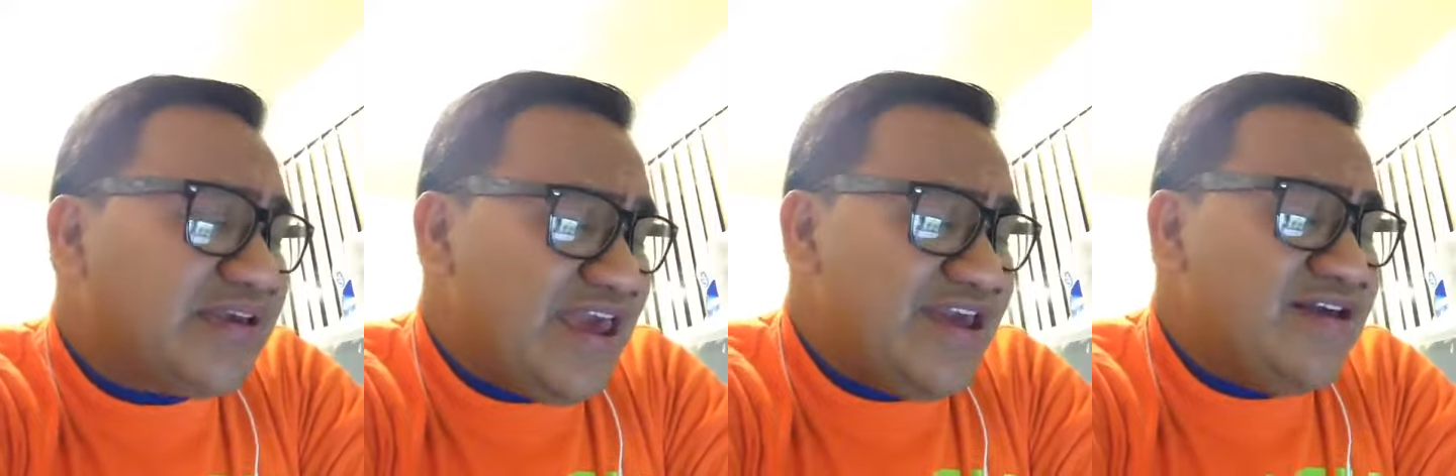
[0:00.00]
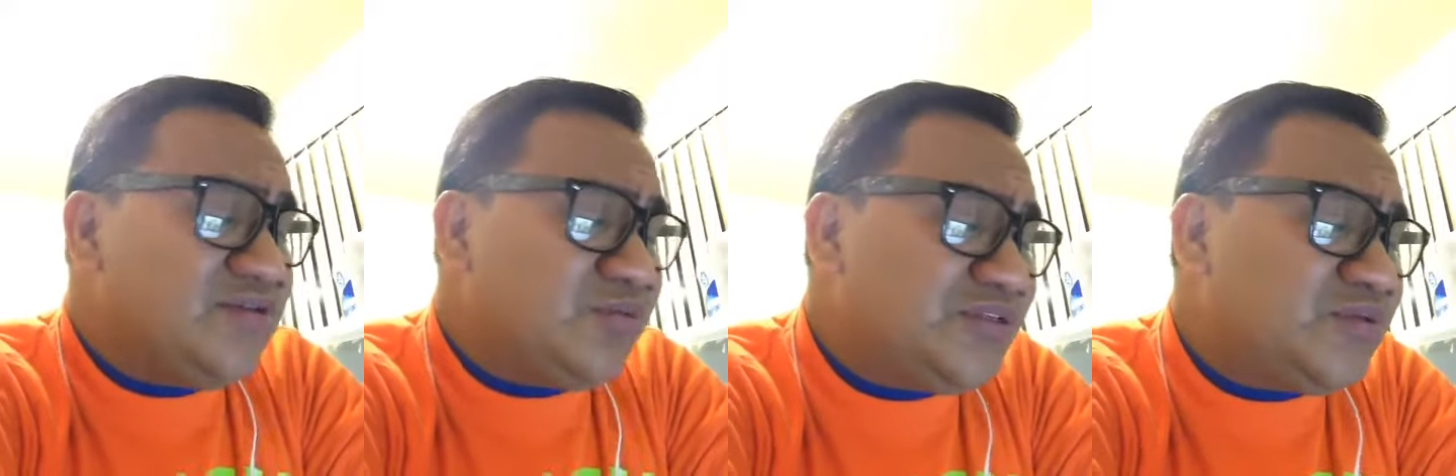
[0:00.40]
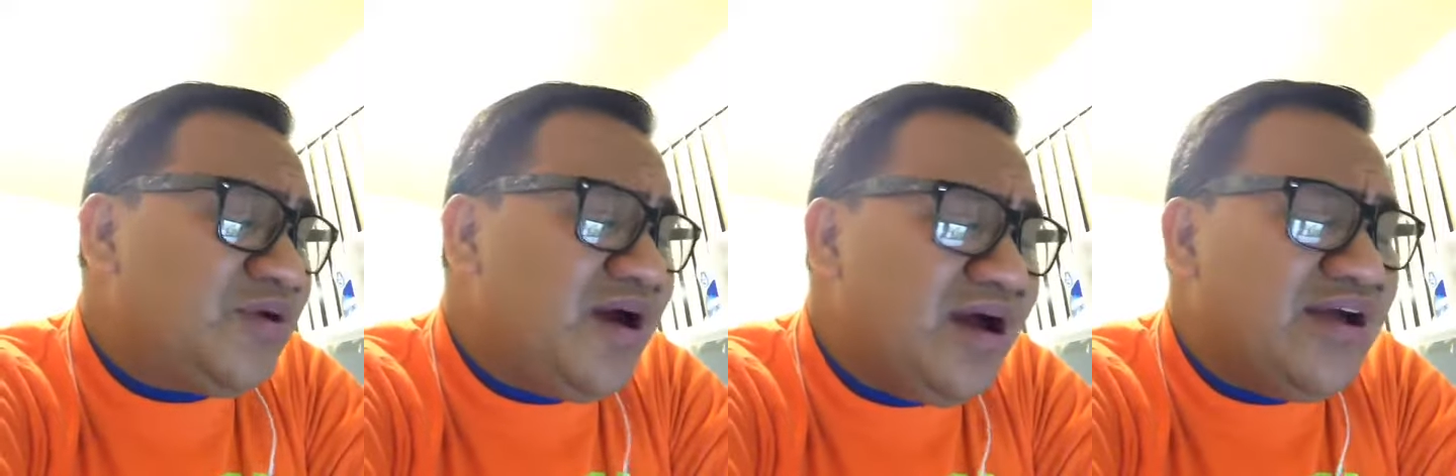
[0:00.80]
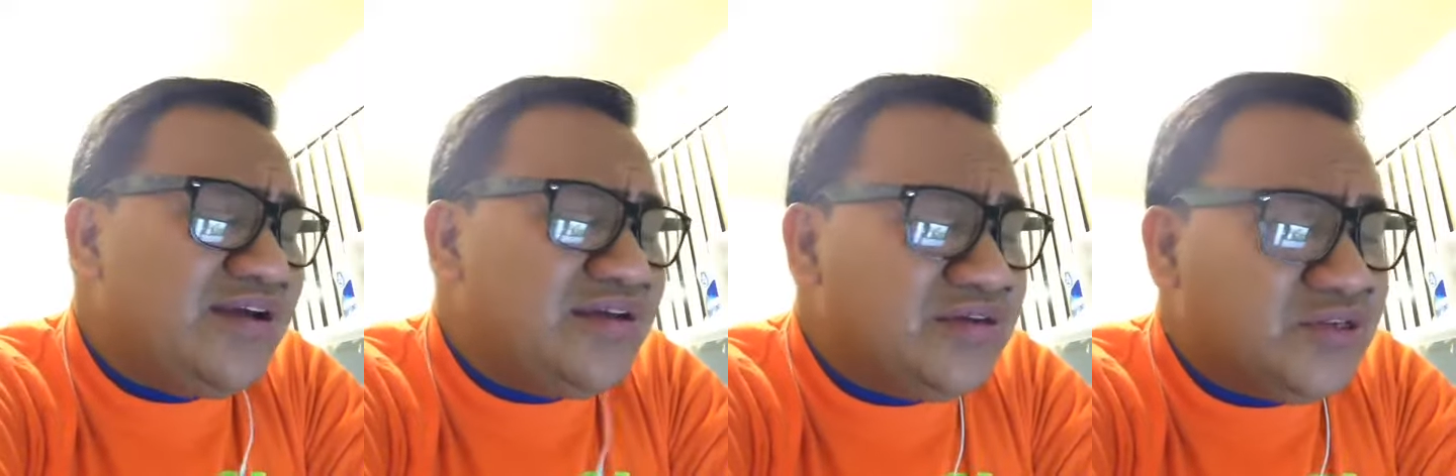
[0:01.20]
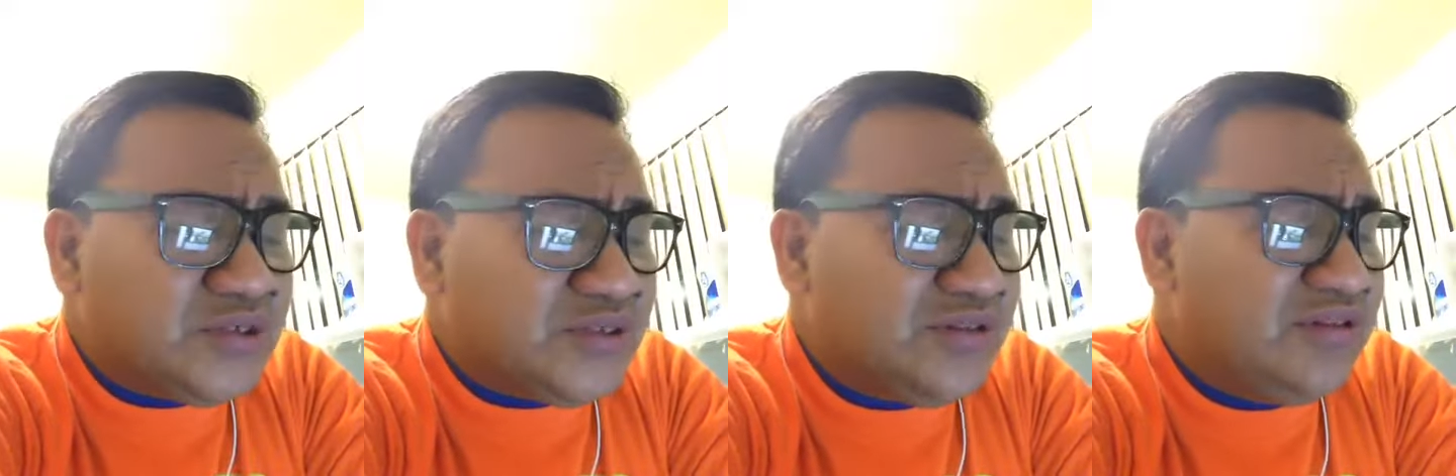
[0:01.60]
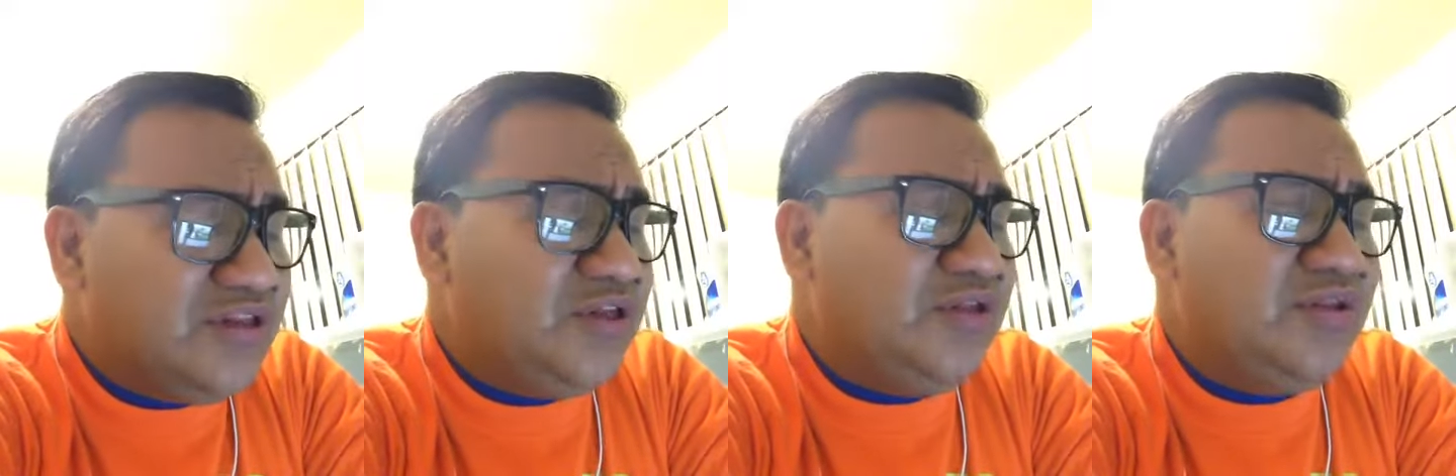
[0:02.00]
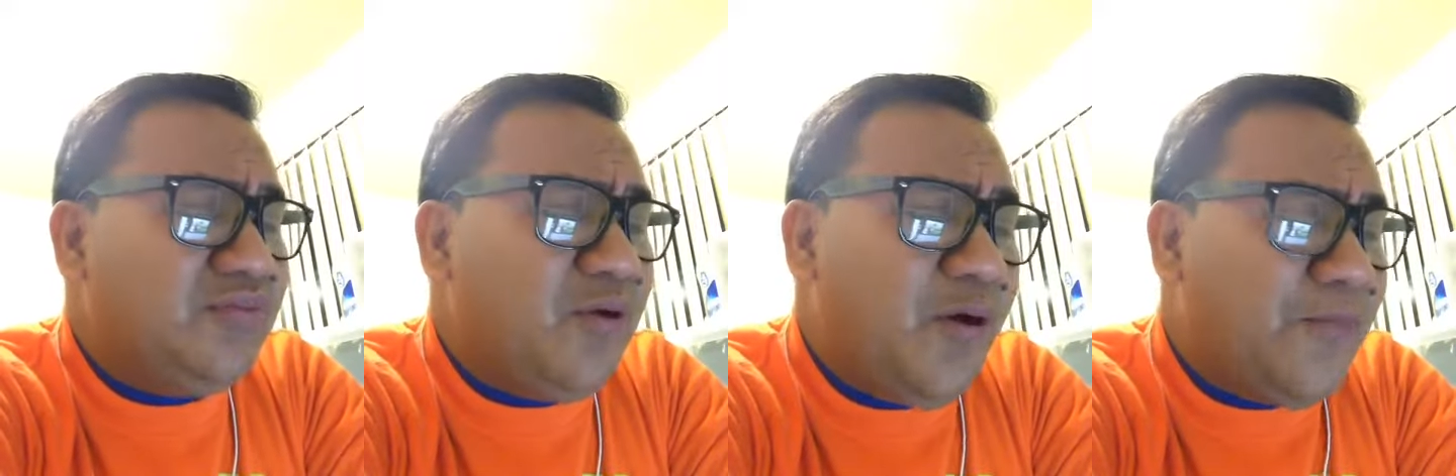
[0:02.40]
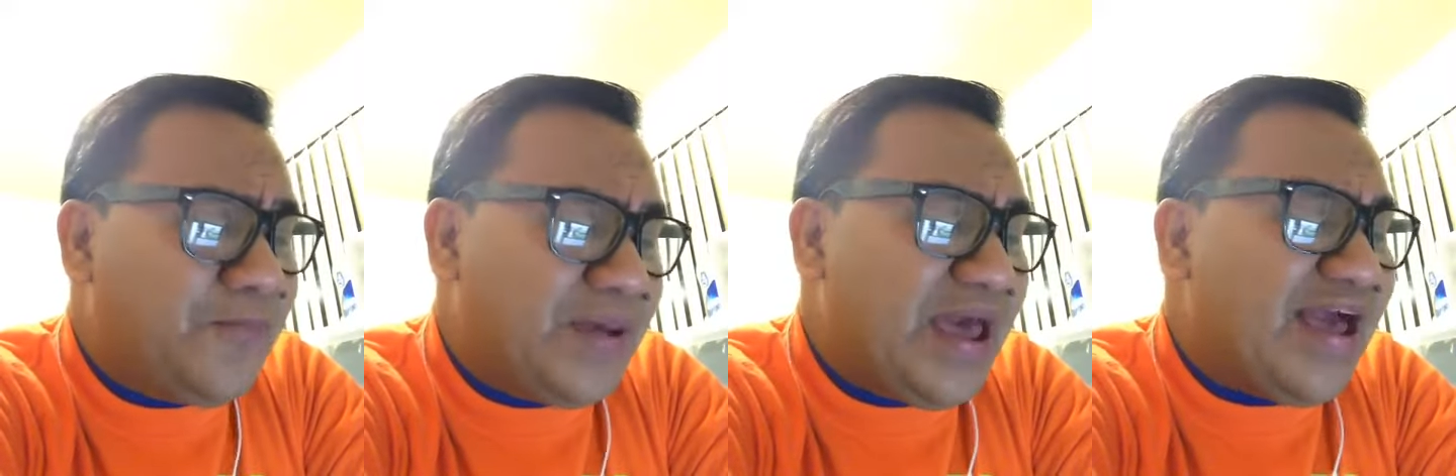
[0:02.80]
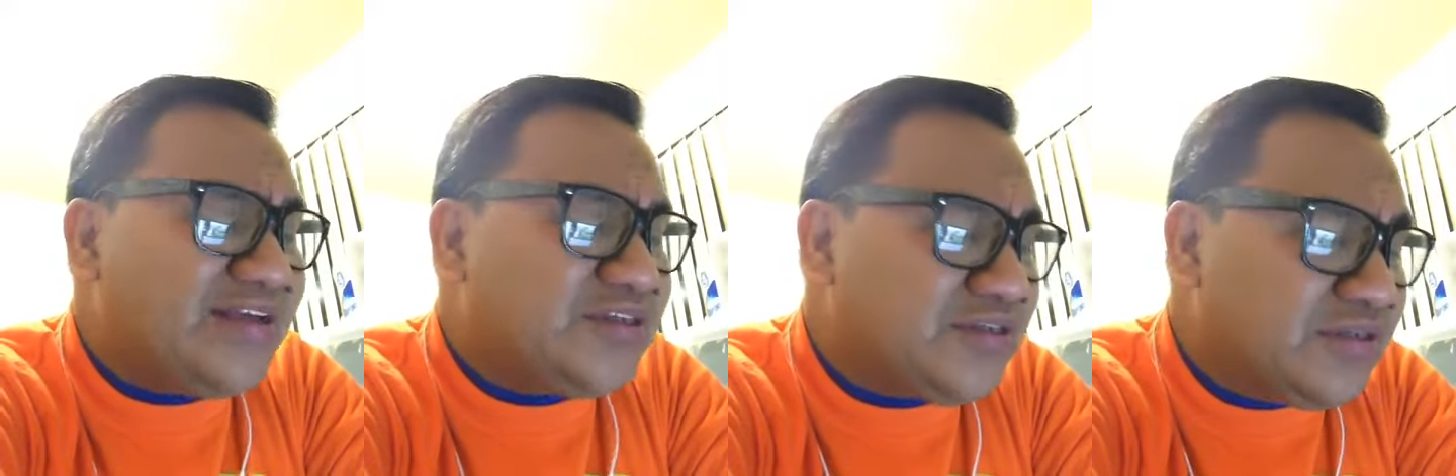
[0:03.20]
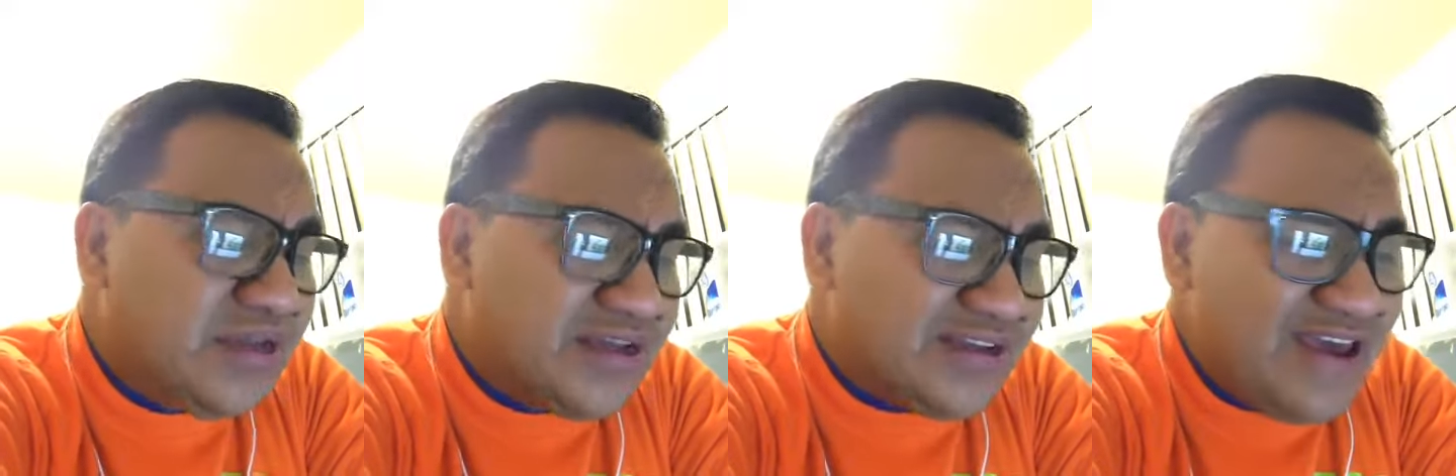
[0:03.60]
Can't we try just a little more passion?